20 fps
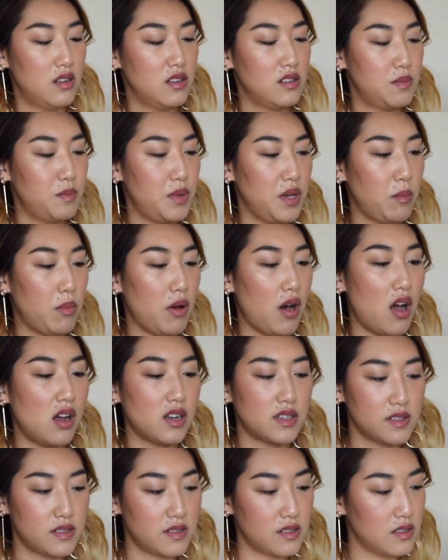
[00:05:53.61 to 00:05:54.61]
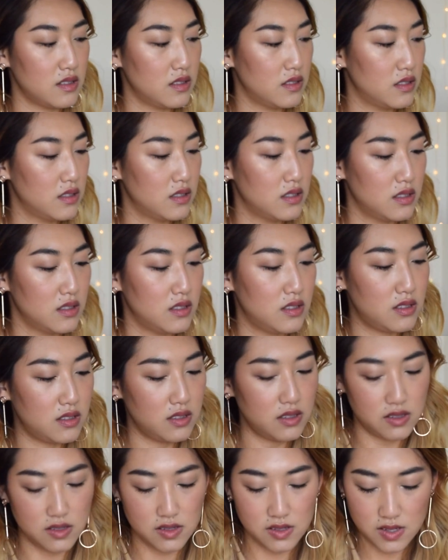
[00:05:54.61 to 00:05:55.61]
It's a big box.
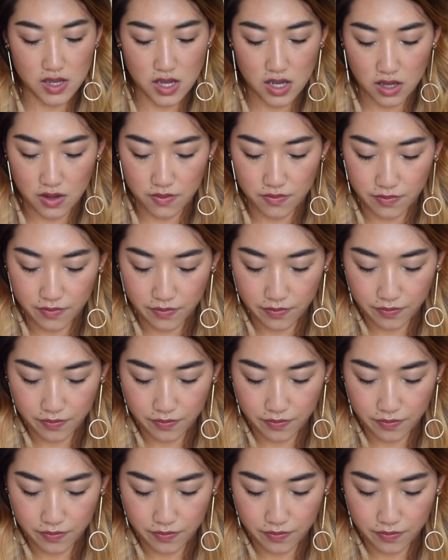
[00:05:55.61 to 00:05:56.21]
Let's see.